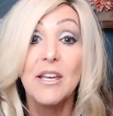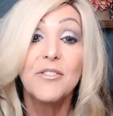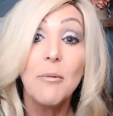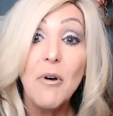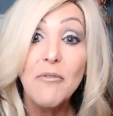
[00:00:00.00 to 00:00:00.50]

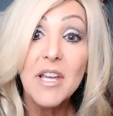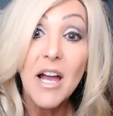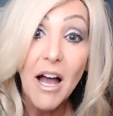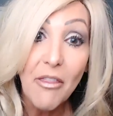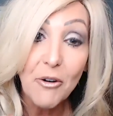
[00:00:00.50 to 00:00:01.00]
Some of the
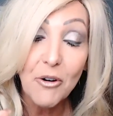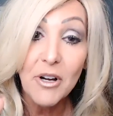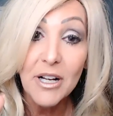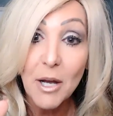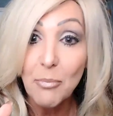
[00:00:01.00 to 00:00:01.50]

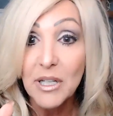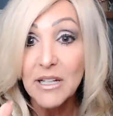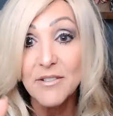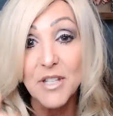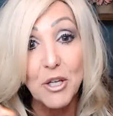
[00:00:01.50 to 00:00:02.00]
other
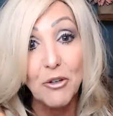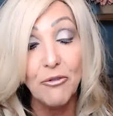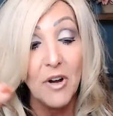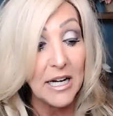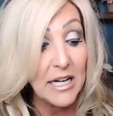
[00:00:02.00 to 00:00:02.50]
companies that you'll
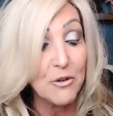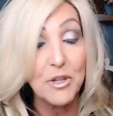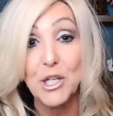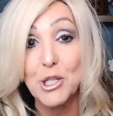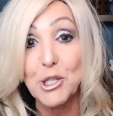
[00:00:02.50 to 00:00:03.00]
find here,
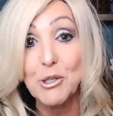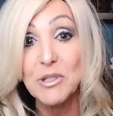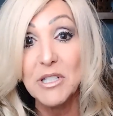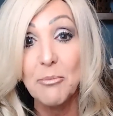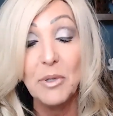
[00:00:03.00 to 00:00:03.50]
the
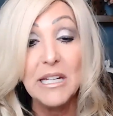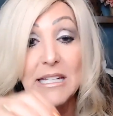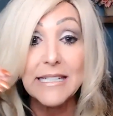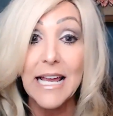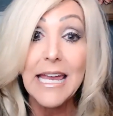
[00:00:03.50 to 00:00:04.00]
insurance
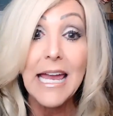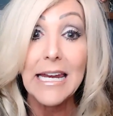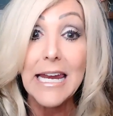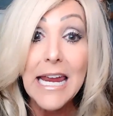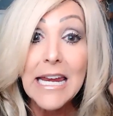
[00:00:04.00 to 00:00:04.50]
companies,
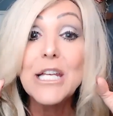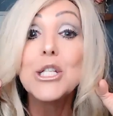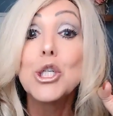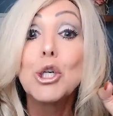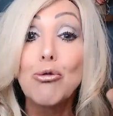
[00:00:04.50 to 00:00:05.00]
again, it
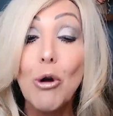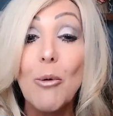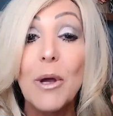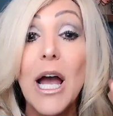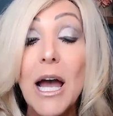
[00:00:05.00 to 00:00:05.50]
is
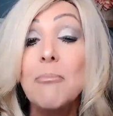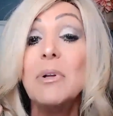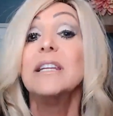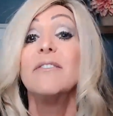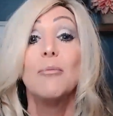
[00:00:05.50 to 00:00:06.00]
growing
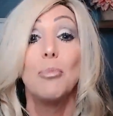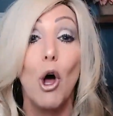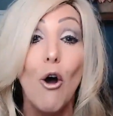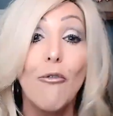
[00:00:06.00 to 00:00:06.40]
unbelievable,